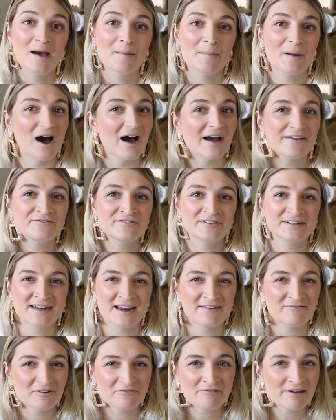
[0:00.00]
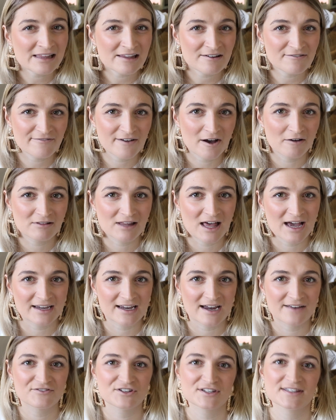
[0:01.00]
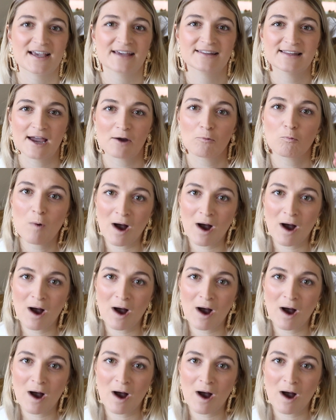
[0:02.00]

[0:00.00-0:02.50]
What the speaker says: but I've never really felt like I've just had like